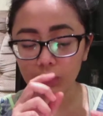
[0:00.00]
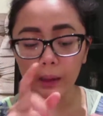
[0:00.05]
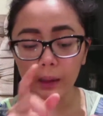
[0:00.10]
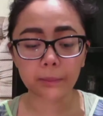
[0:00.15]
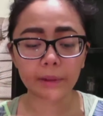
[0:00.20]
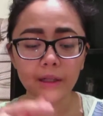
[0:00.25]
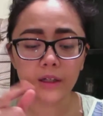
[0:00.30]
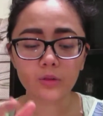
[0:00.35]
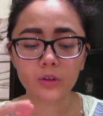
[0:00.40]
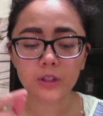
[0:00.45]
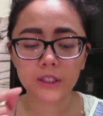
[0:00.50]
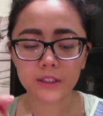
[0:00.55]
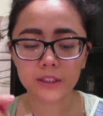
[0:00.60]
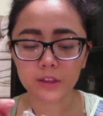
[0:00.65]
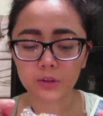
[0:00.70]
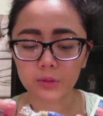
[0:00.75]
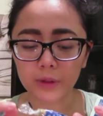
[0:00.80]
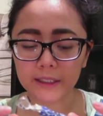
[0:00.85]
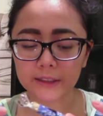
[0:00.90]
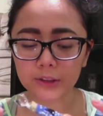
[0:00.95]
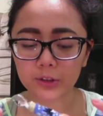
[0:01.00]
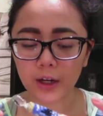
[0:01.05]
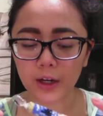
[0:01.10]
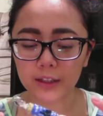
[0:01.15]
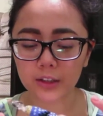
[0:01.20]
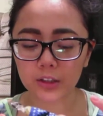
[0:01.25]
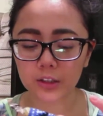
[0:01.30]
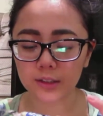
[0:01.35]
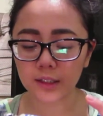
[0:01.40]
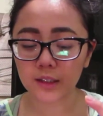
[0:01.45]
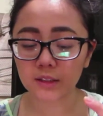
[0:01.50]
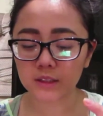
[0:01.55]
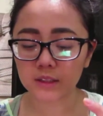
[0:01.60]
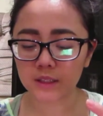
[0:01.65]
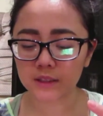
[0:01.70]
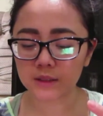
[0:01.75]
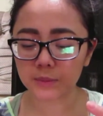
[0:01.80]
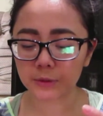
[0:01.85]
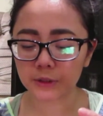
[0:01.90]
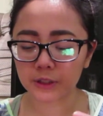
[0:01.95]
Peanut with like the rice cracker on the outside
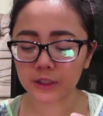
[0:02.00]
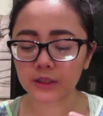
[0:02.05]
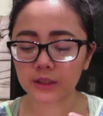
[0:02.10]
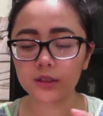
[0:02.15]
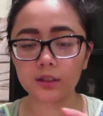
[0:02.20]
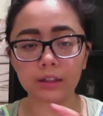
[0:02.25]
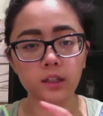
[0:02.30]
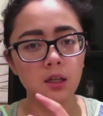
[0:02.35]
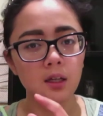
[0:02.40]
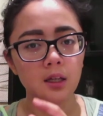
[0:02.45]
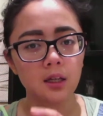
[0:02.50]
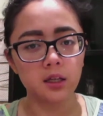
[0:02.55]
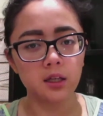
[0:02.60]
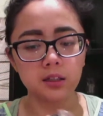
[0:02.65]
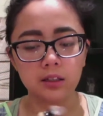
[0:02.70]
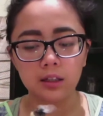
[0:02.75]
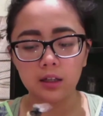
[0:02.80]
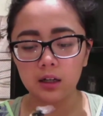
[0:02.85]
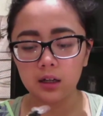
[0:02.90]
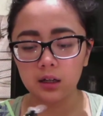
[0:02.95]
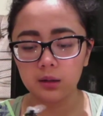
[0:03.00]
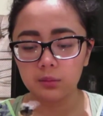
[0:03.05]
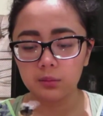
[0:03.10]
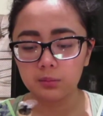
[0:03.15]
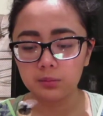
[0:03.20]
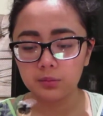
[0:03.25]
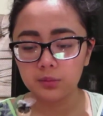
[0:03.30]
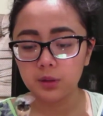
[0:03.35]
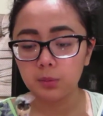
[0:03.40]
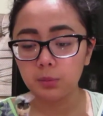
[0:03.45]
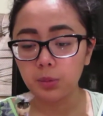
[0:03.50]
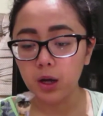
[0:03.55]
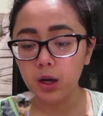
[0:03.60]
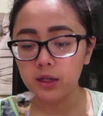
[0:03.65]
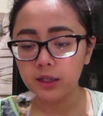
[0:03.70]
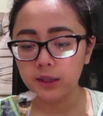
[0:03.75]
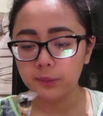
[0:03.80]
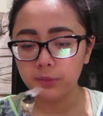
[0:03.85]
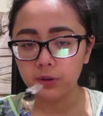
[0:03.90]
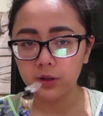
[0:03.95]
is pretty good. The
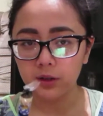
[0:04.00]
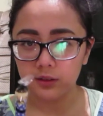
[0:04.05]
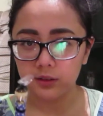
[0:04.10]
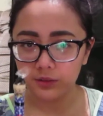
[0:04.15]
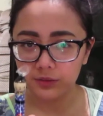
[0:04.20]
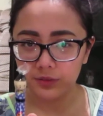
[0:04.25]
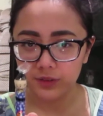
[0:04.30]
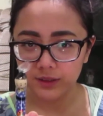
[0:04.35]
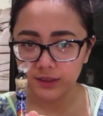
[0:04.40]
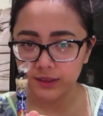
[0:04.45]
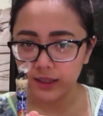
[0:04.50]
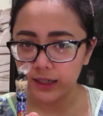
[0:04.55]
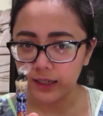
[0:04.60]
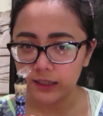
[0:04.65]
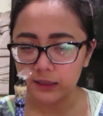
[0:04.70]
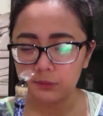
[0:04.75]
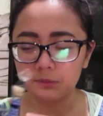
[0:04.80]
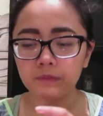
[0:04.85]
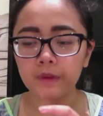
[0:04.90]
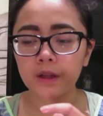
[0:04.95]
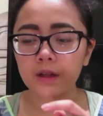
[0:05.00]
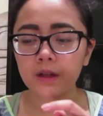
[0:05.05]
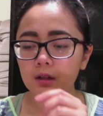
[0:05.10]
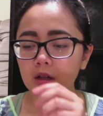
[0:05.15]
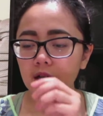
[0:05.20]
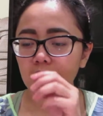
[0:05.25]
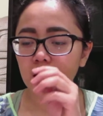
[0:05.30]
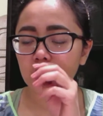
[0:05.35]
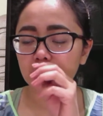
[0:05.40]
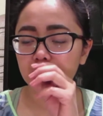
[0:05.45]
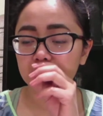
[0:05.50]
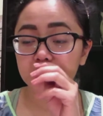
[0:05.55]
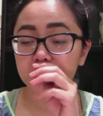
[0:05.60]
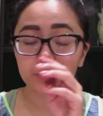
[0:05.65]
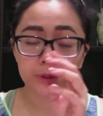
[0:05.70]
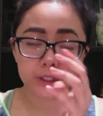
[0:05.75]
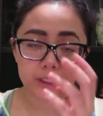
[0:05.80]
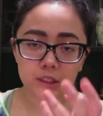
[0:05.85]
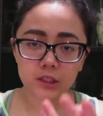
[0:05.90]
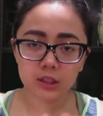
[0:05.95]
body part of this guy, it's
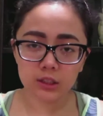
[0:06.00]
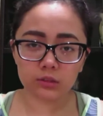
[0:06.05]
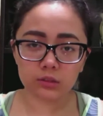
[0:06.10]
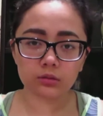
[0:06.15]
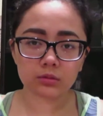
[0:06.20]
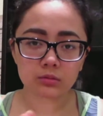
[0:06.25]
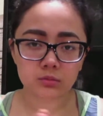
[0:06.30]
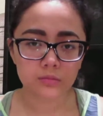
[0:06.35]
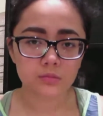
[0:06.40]
pretty good.